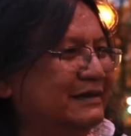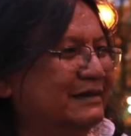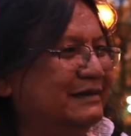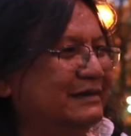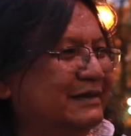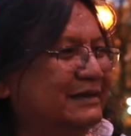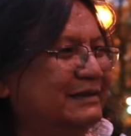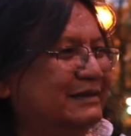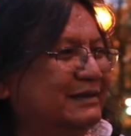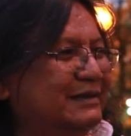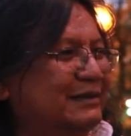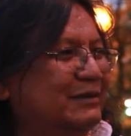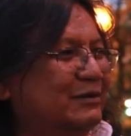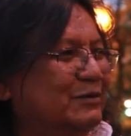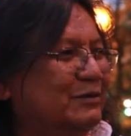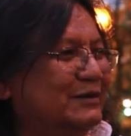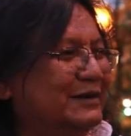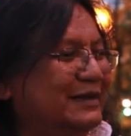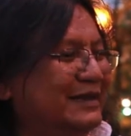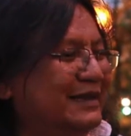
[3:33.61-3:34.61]
that they
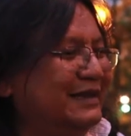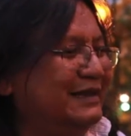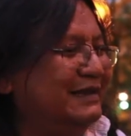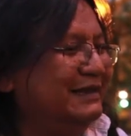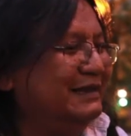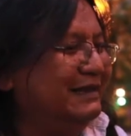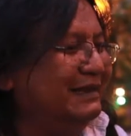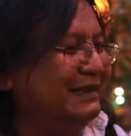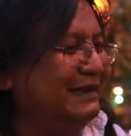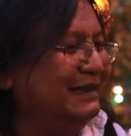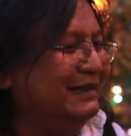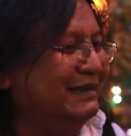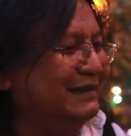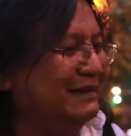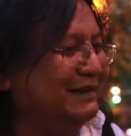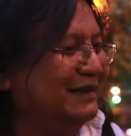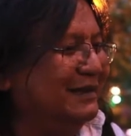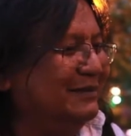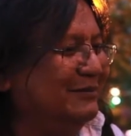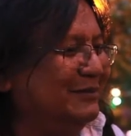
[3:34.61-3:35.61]
don't take in the
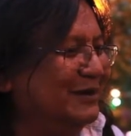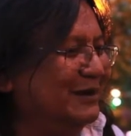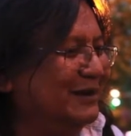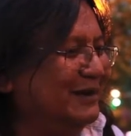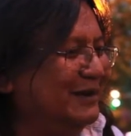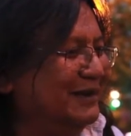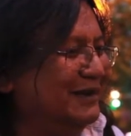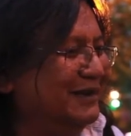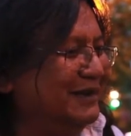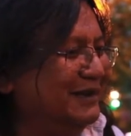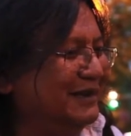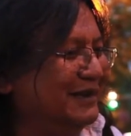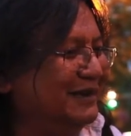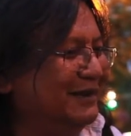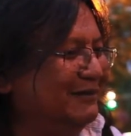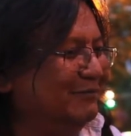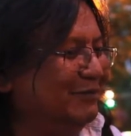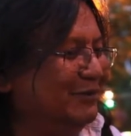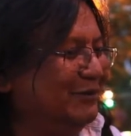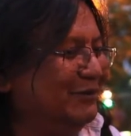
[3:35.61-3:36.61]
economic kind of
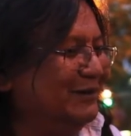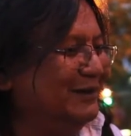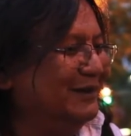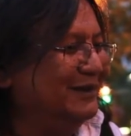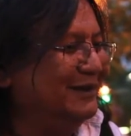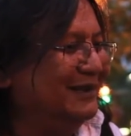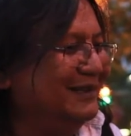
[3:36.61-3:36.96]
component.